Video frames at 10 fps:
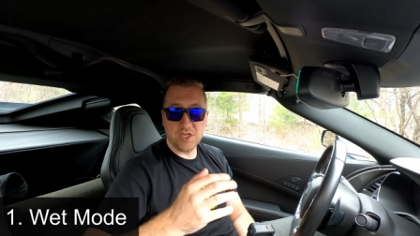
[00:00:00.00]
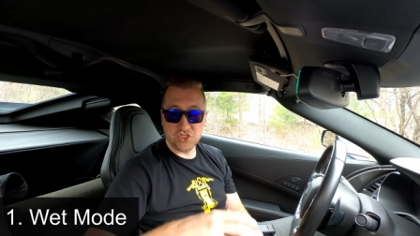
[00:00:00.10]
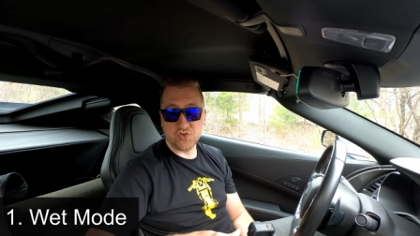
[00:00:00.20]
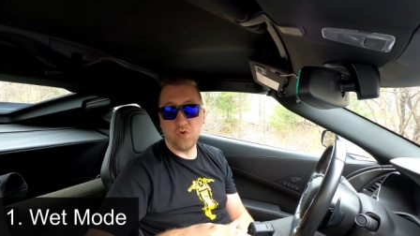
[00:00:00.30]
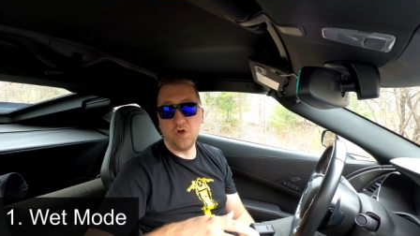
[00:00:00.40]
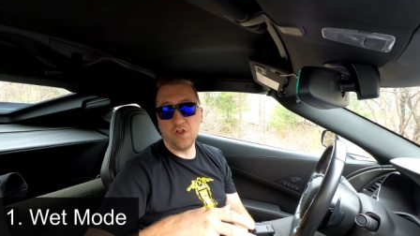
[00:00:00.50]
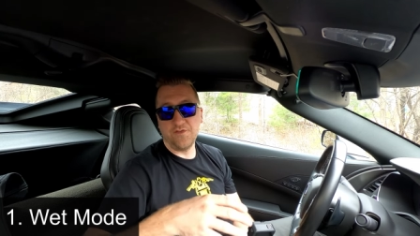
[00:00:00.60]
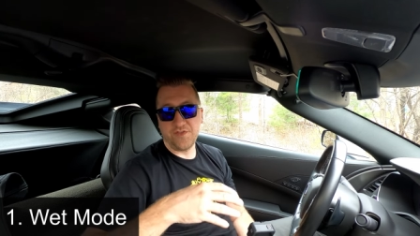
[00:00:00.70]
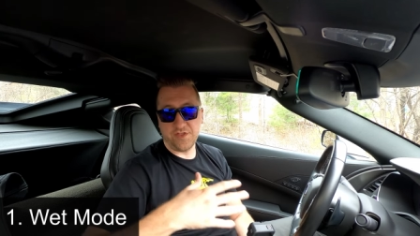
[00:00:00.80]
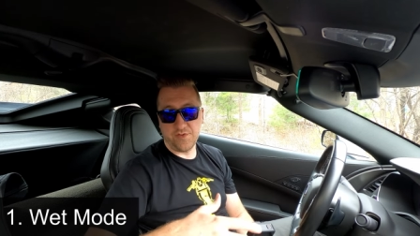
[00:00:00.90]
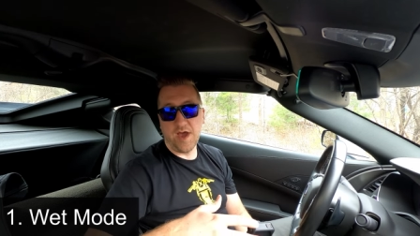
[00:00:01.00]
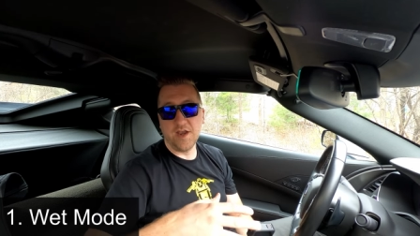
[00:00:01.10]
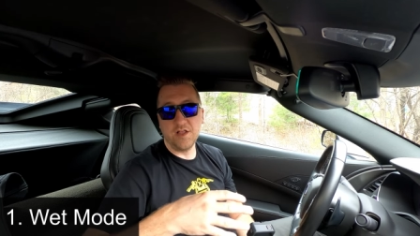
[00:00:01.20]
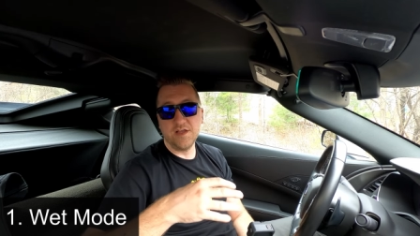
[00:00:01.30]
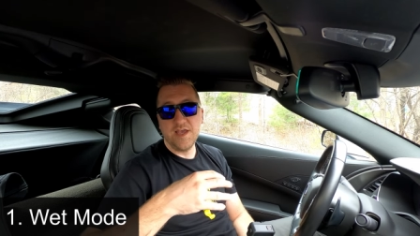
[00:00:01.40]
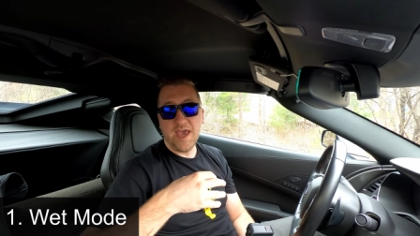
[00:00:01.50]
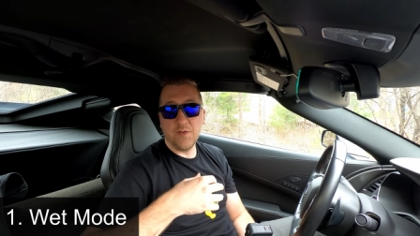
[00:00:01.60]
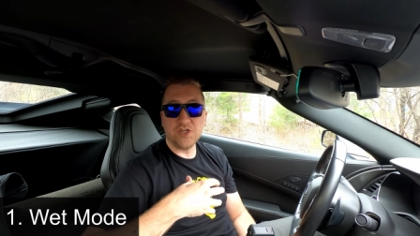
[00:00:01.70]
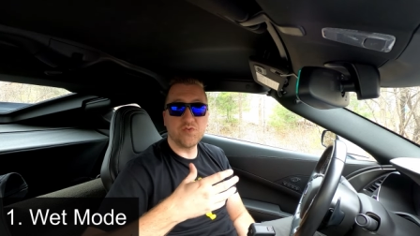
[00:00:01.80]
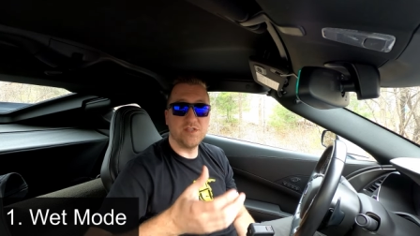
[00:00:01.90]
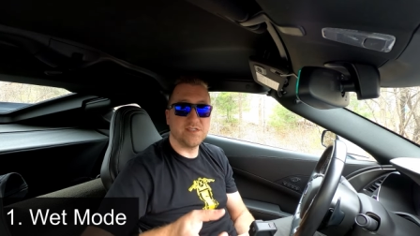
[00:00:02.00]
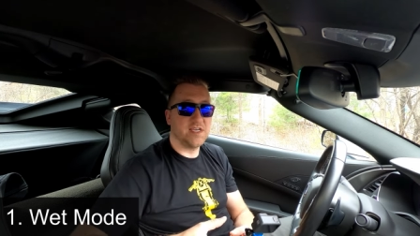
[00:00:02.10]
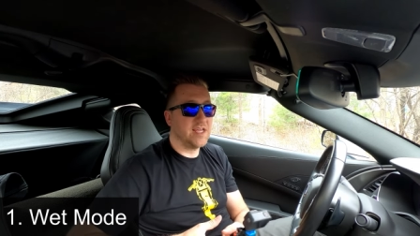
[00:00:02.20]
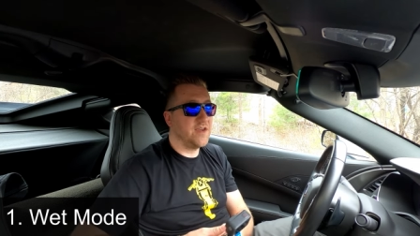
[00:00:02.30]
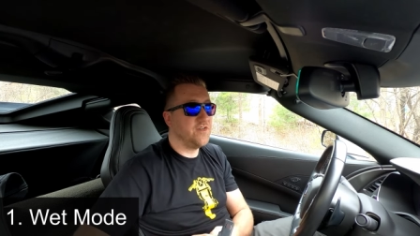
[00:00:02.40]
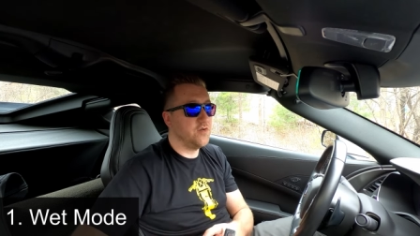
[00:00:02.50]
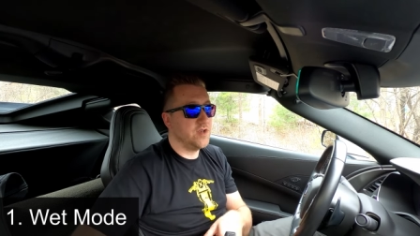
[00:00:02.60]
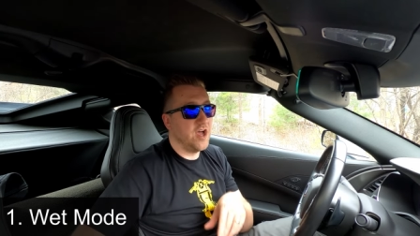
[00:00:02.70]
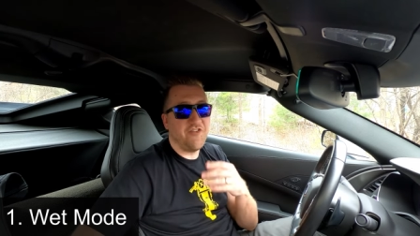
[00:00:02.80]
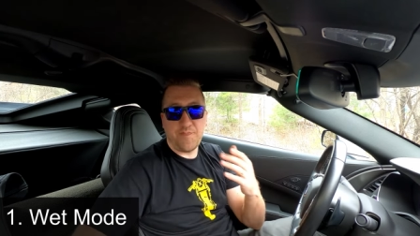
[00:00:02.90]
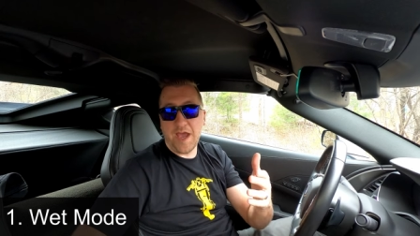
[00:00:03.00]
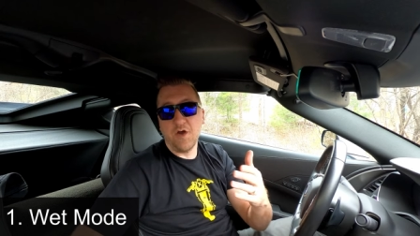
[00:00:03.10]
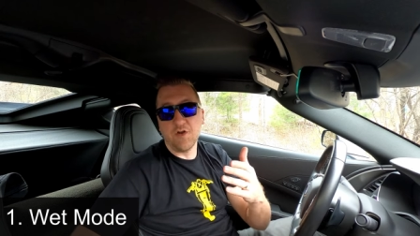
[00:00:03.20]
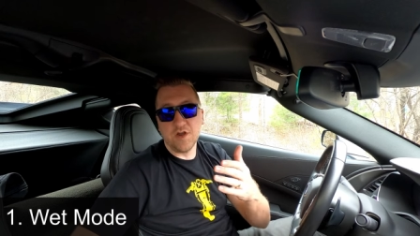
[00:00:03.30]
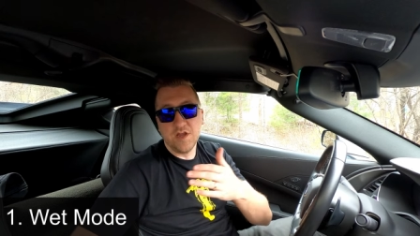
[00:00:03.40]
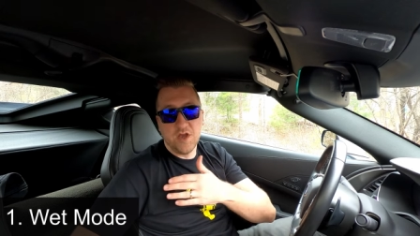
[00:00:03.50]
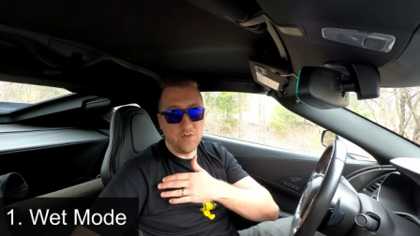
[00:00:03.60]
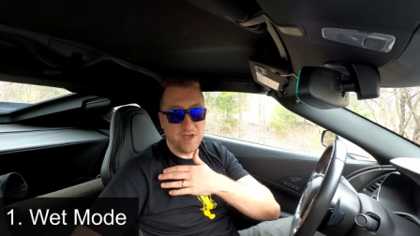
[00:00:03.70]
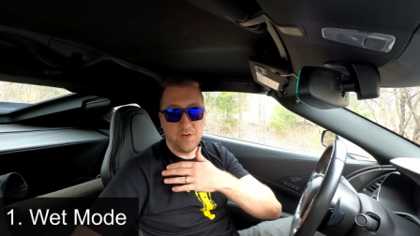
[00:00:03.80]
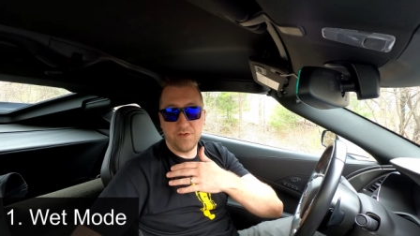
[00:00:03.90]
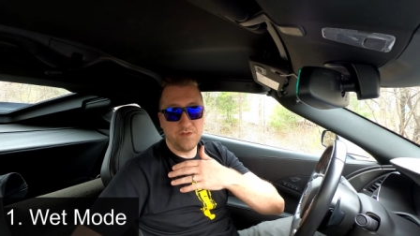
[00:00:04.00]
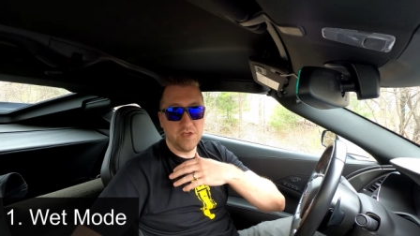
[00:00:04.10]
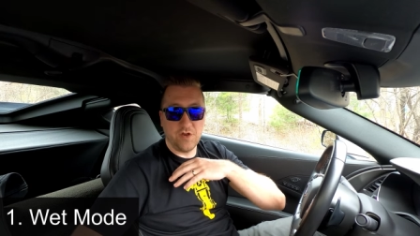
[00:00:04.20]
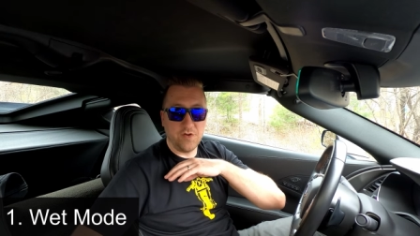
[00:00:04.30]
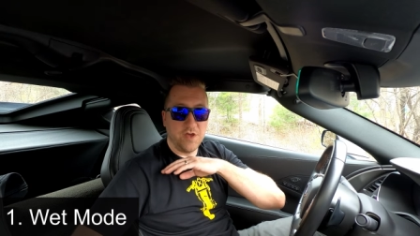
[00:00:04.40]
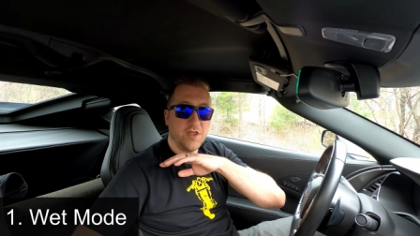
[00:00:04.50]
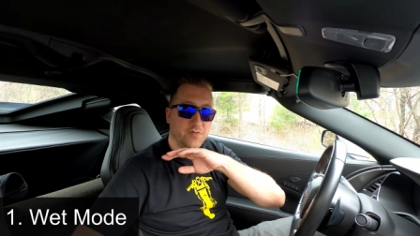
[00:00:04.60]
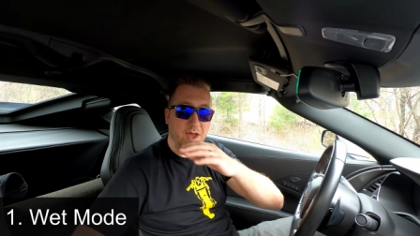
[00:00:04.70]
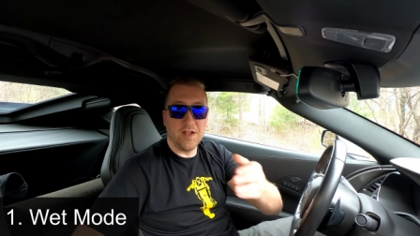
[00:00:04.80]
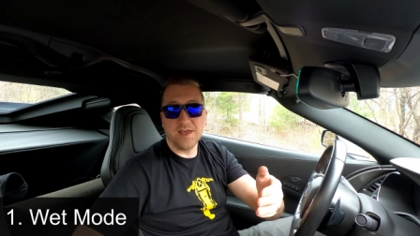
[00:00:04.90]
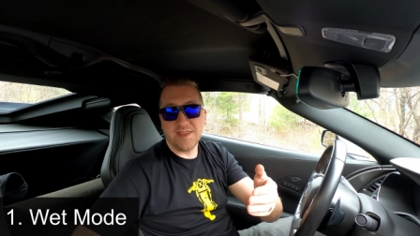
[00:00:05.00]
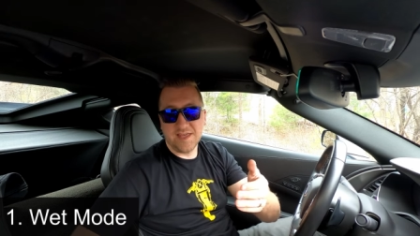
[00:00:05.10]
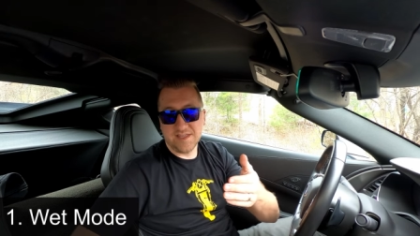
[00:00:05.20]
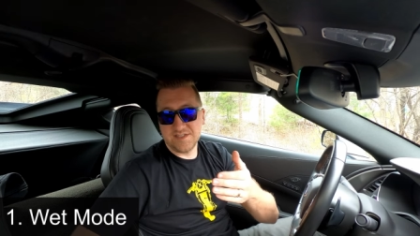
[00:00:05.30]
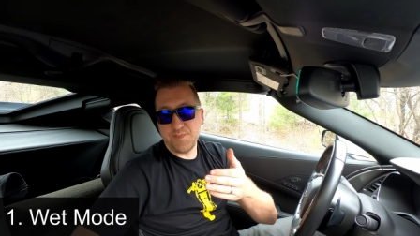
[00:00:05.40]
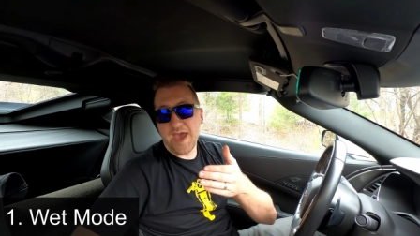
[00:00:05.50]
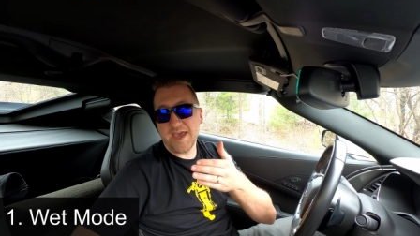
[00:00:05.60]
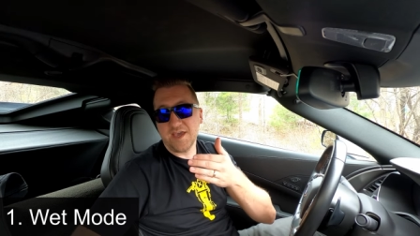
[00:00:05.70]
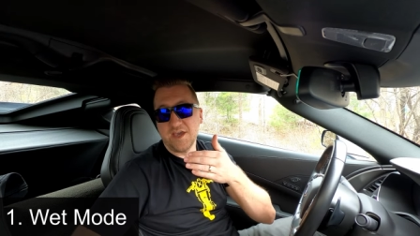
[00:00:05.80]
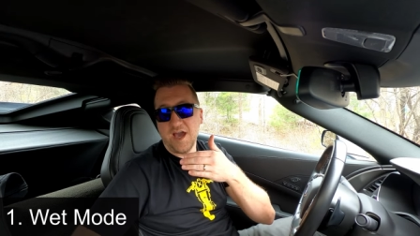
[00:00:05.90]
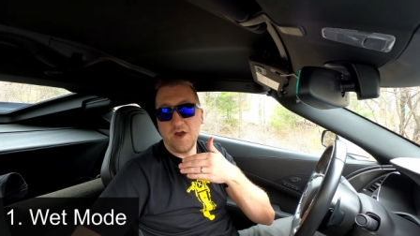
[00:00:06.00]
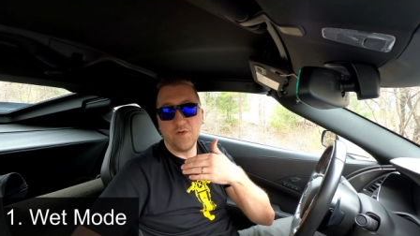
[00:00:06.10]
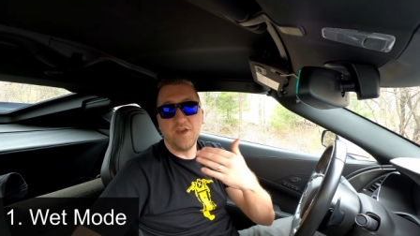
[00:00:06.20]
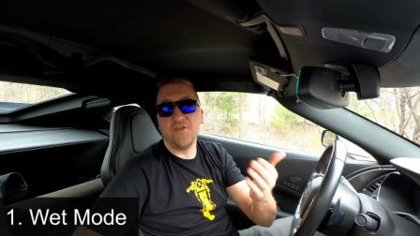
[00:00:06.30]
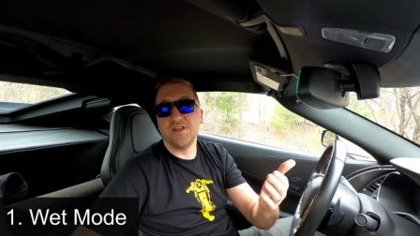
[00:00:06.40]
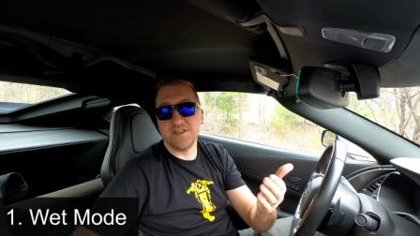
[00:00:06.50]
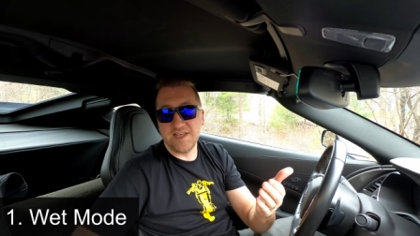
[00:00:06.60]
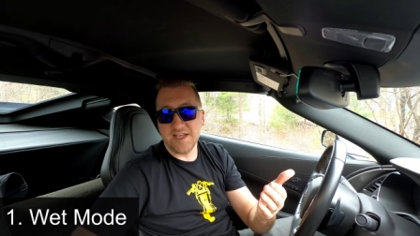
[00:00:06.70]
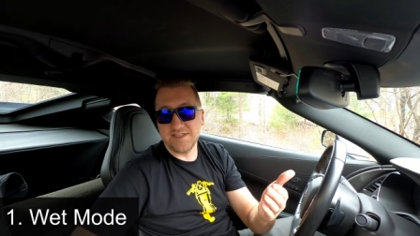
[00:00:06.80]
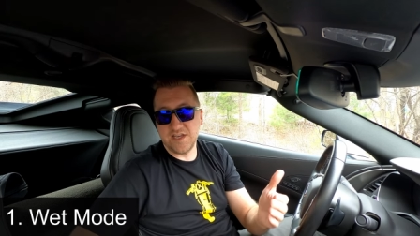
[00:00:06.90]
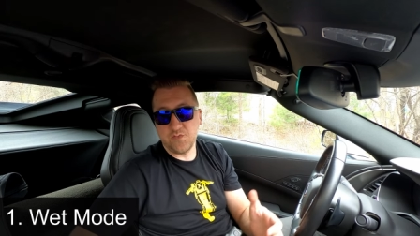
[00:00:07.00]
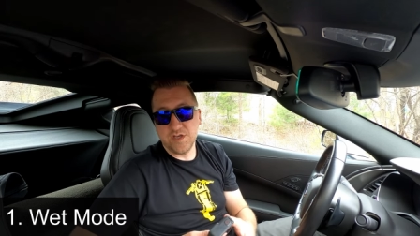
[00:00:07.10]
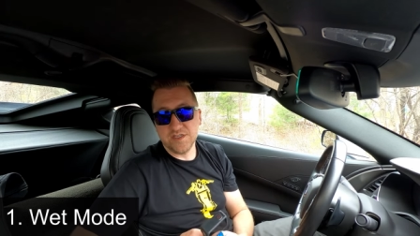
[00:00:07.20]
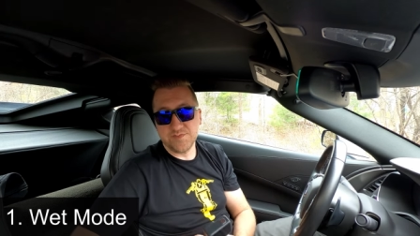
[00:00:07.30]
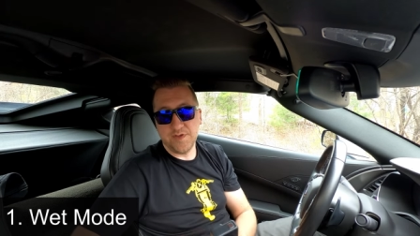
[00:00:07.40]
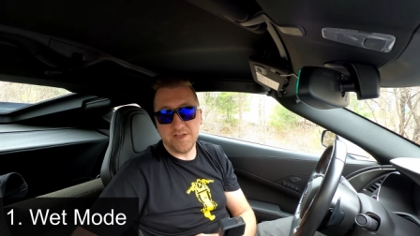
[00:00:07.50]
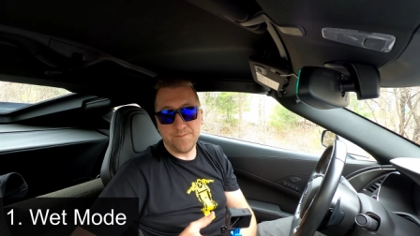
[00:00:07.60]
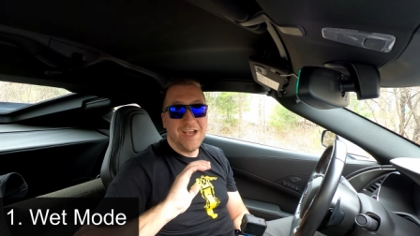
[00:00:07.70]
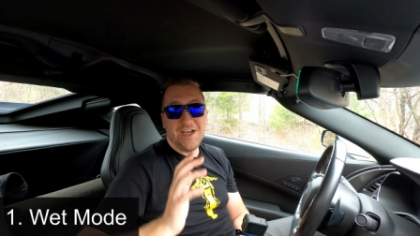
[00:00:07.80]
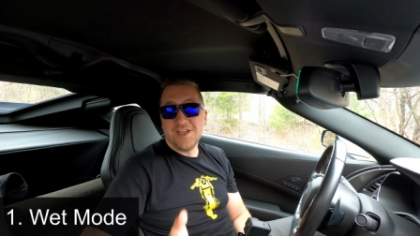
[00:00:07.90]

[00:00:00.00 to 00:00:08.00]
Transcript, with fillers: control of the throttle and which one's going to give you enough power without, you know, throttling things back uh, whenever it detects any wheel spin.